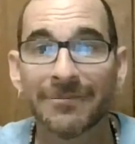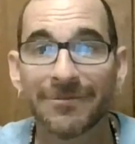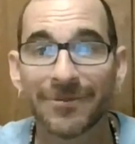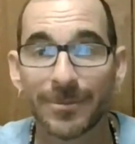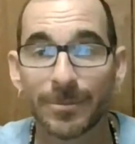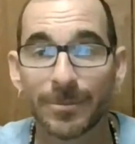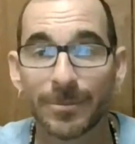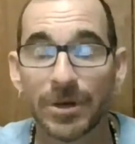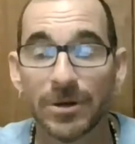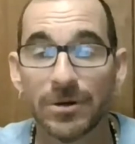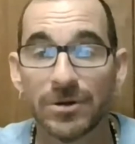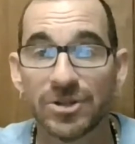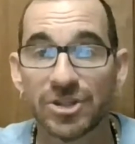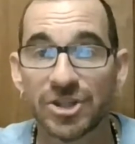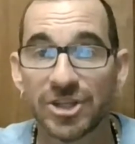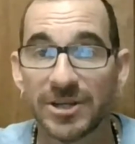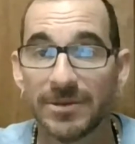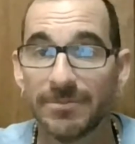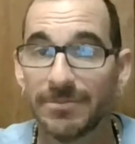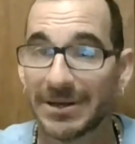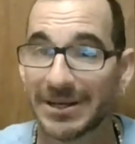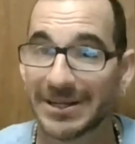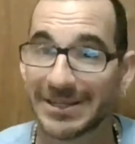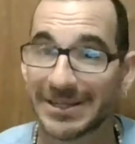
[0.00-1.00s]
from
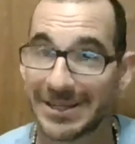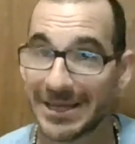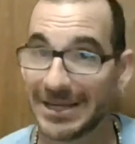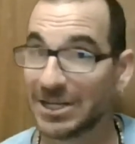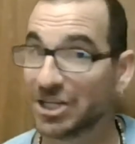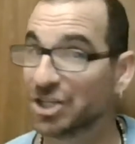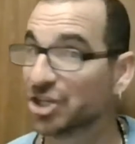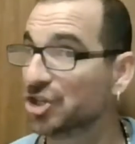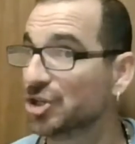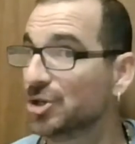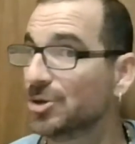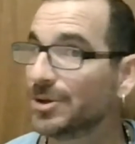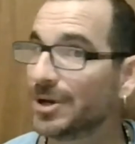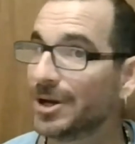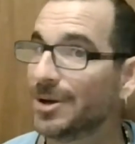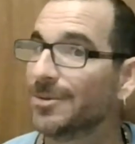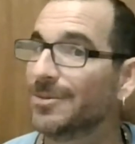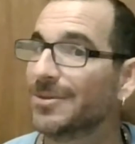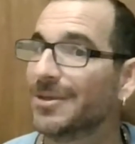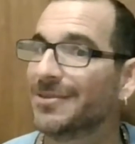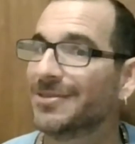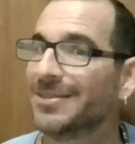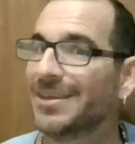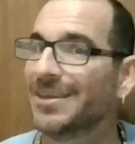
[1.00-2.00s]
Gucci because I do
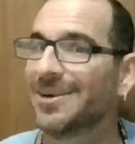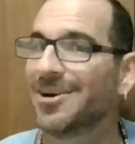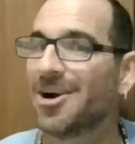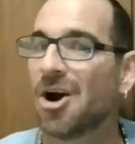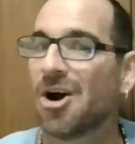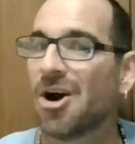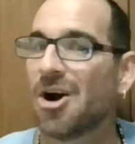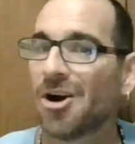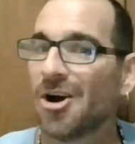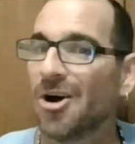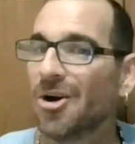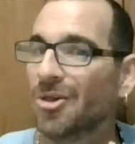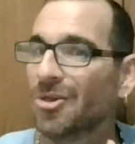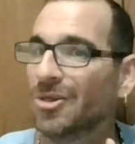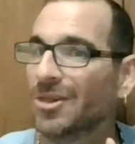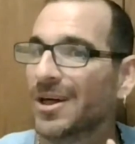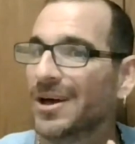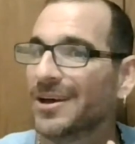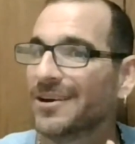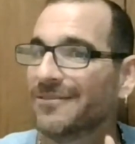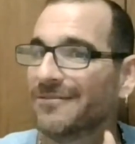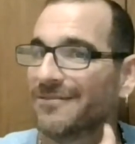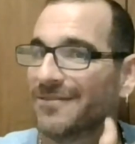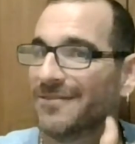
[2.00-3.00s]
know that there are a
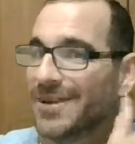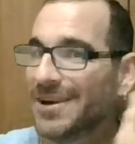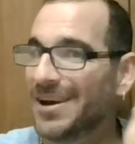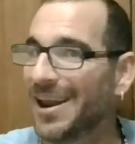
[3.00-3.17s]
lot of